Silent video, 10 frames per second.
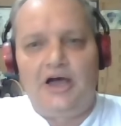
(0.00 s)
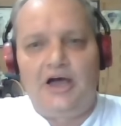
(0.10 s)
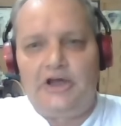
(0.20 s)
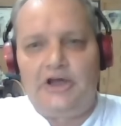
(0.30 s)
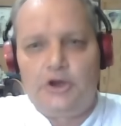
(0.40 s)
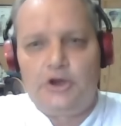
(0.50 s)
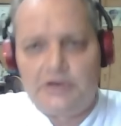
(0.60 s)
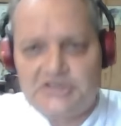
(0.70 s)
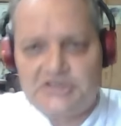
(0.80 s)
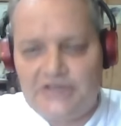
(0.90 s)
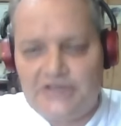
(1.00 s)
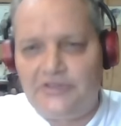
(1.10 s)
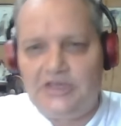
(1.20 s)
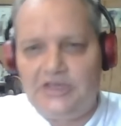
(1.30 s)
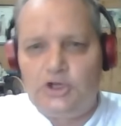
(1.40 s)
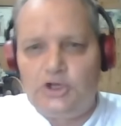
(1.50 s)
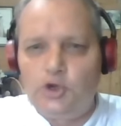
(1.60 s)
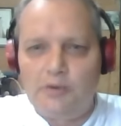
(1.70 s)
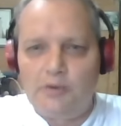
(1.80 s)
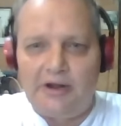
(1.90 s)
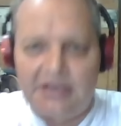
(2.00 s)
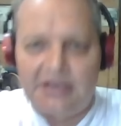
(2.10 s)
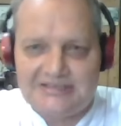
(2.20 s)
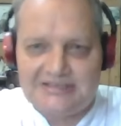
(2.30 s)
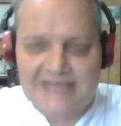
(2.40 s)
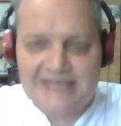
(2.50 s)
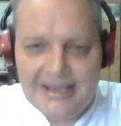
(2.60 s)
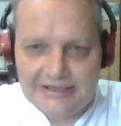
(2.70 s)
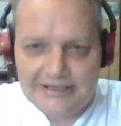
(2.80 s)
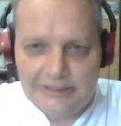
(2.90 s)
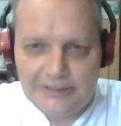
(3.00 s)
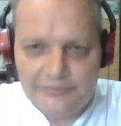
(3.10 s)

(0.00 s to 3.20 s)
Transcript: I noticed that the New American Standard